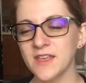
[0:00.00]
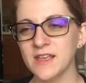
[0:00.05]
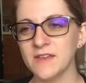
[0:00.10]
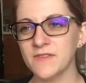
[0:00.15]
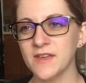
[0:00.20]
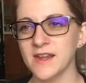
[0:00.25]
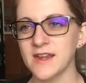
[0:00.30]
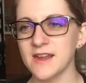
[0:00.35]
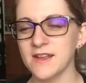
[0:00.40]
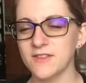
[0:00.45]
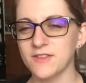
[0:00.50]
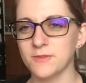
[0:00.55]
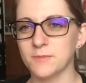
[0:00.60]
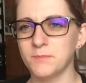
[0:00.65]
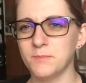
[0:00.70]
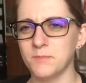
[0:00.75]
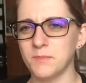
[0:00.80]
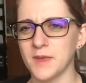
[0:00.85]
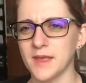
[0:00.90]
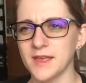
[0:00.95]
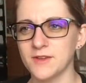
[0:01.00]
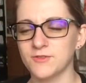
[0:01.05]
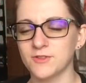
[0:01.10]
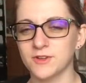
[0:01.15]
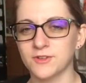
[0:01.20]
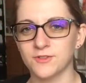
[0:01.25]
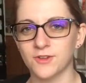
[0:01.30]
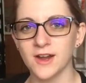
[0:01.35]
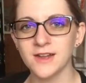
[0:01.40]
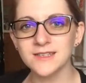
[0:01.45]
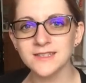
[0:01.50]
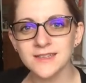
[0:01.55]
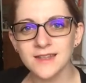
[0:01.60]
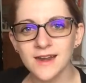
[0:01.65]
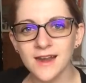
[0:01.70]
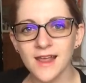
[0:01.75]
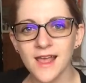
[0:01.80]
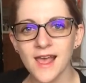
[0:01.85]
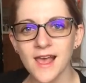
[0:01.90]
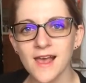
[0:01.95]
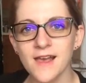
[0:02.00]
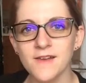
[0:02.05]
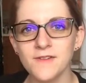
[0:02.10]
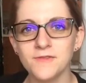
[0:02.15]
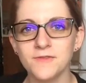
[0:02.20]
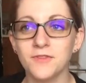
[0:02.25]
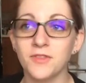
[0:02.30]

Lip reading: think of any other big regrets that I have.